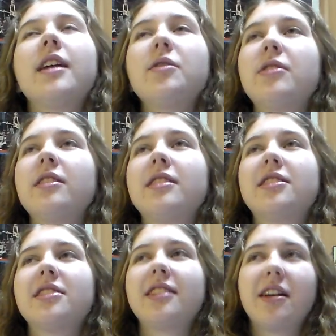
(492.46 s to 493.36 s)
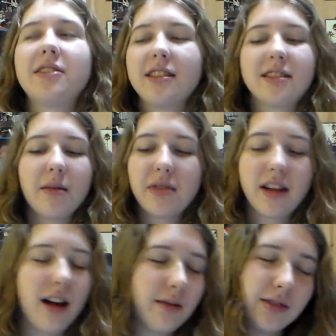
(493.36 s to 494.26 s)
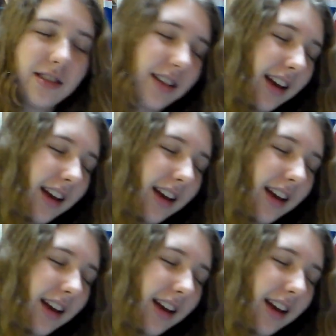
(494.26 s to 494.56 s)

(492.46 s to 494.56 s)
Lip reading: That really just sounds like something I would